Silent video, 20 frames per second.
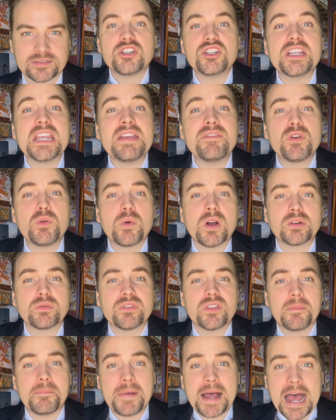She even worked
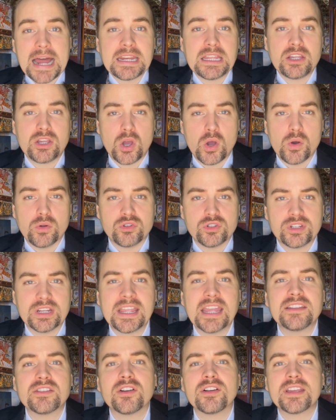with a body coach to
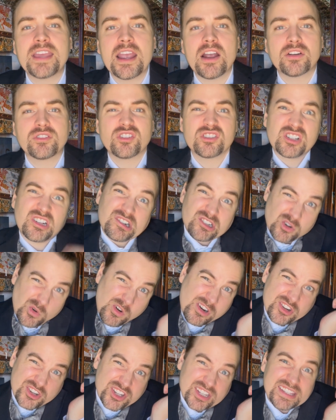get her character's
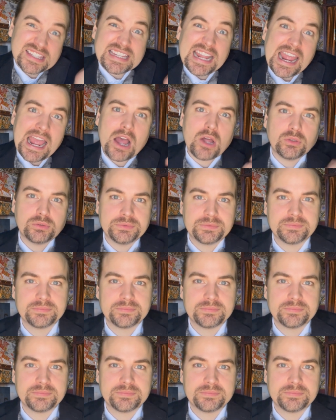contortions down.